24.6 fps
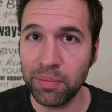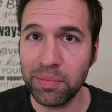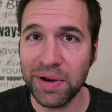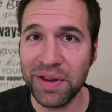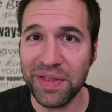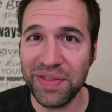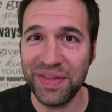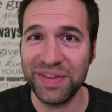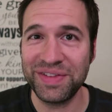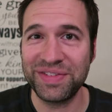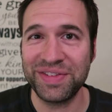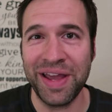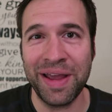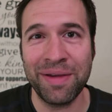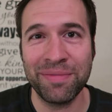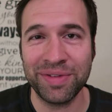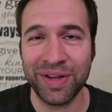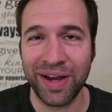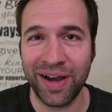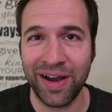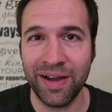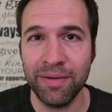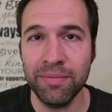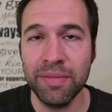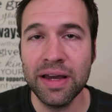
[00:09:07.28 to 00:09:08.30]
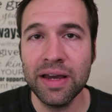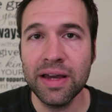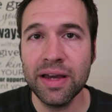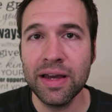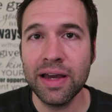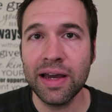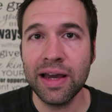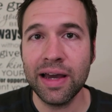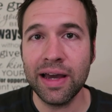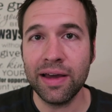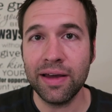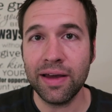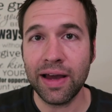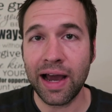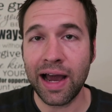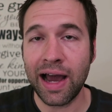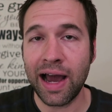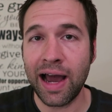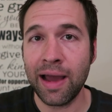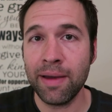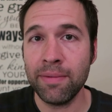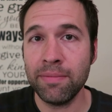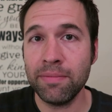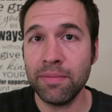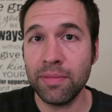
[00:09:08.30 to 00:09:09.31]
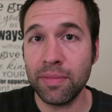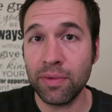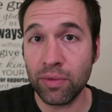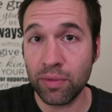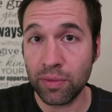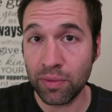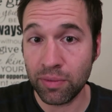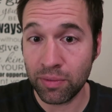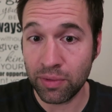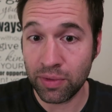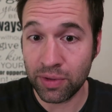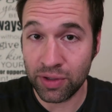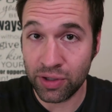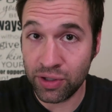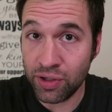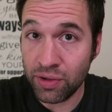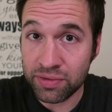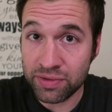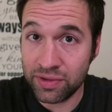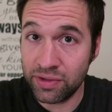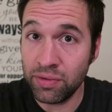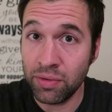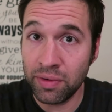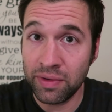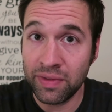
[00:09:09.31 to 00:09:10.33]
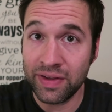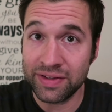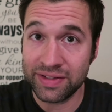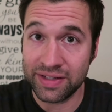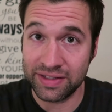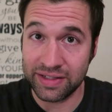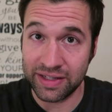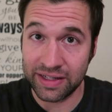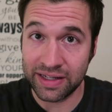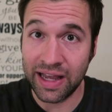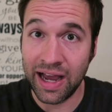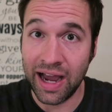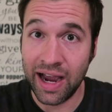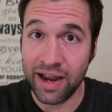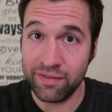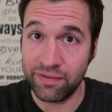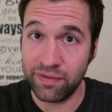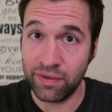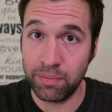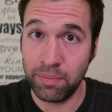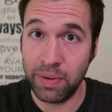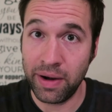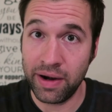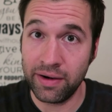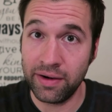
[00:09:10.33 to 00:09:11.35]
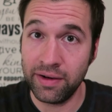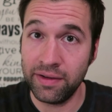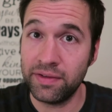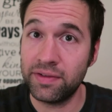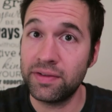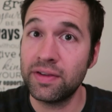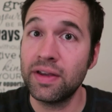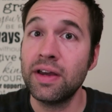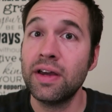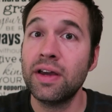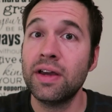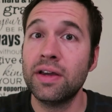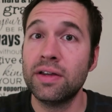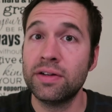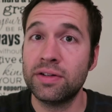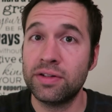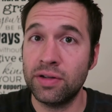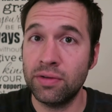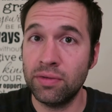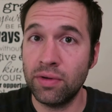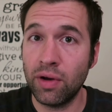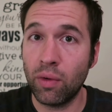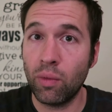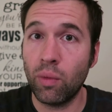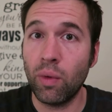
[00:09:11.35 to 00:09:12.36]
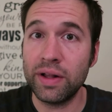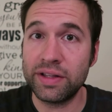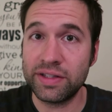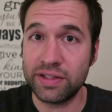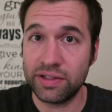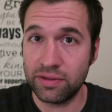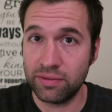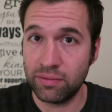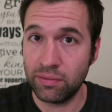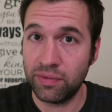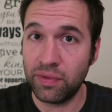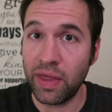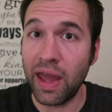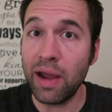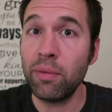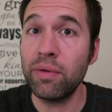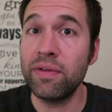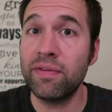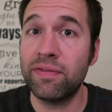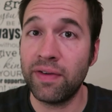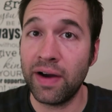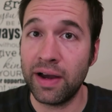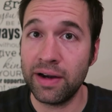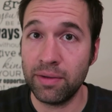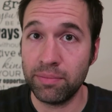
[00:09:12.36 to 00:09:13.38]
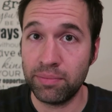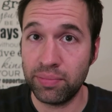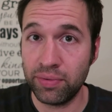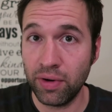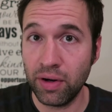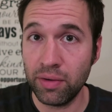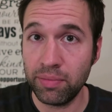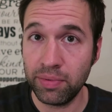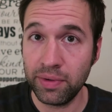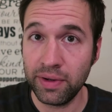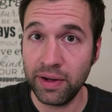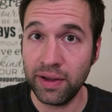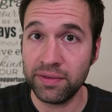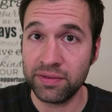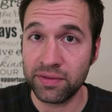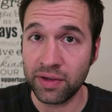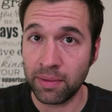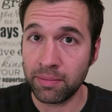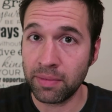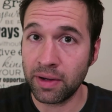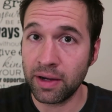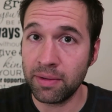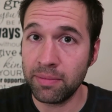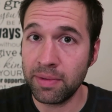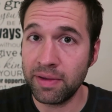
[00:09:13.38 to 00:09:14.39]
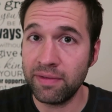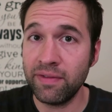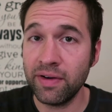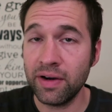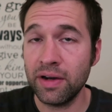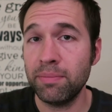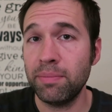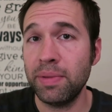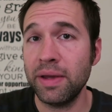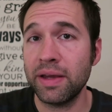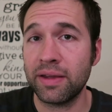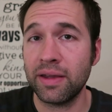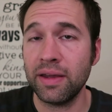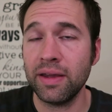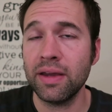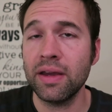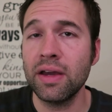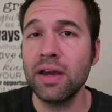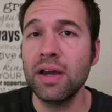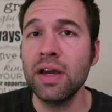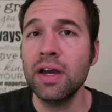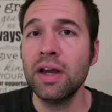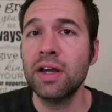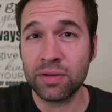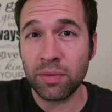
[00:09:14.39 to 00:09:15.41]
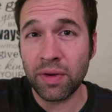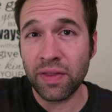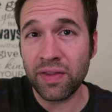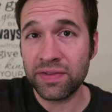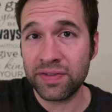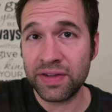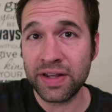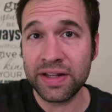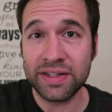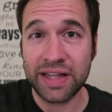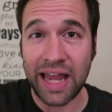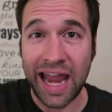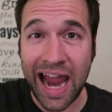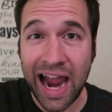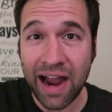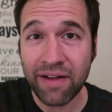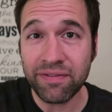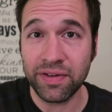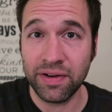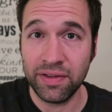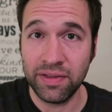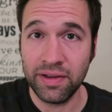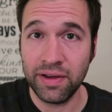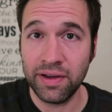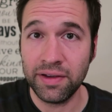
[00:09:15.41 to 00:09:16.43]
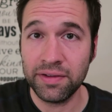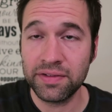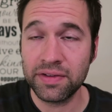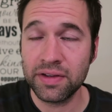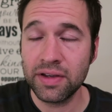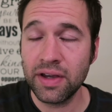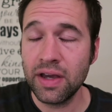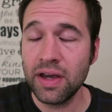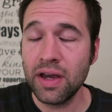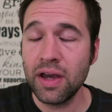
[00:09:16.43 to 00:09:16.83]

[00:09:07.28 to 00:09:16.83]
but at the same time, I'm you doing this as a guide for parents to know what they would find appropriate. So I'm going to be very picky. So one of the scenes after this,